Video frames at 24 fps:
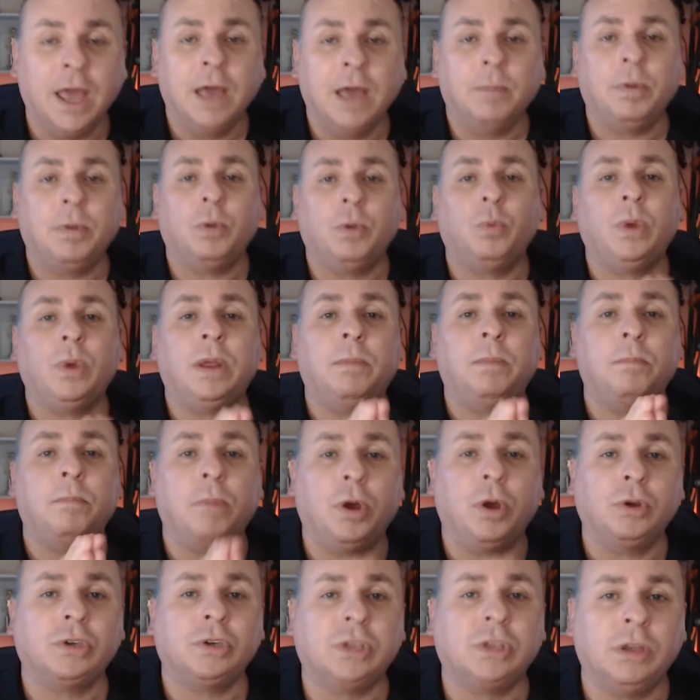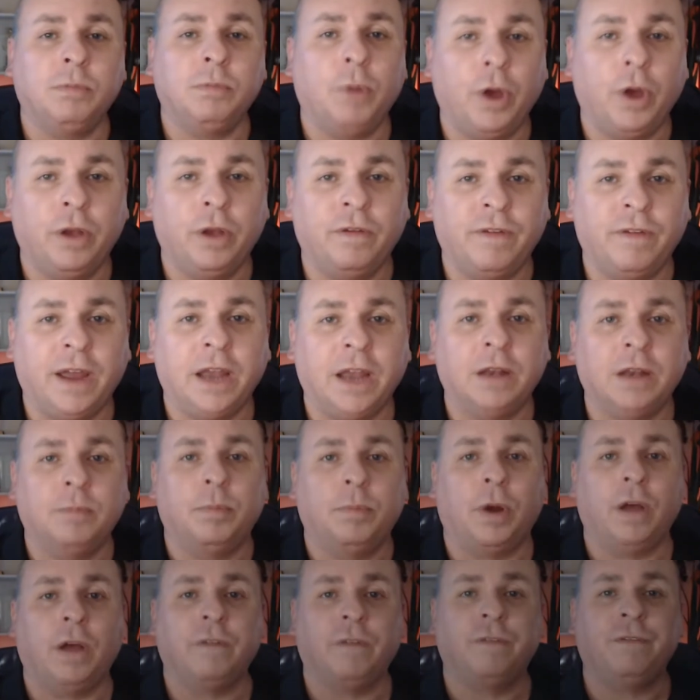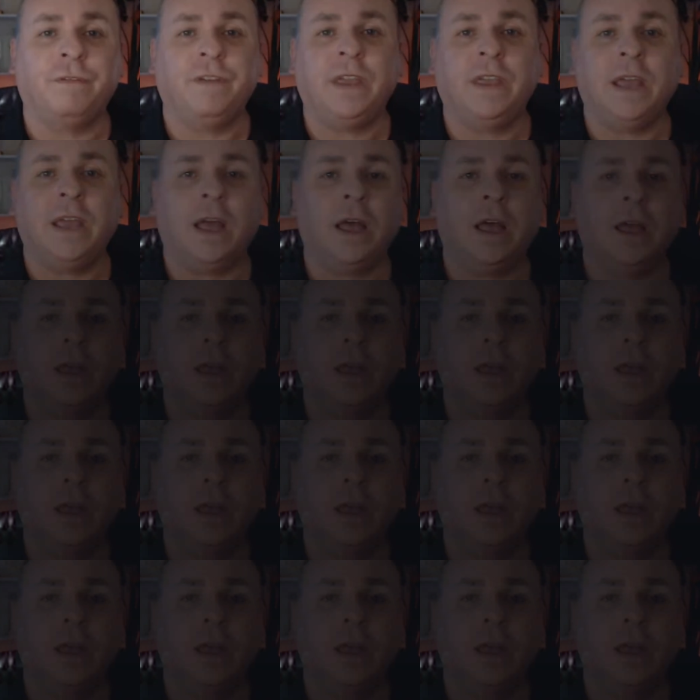but we're mostly motivated by fear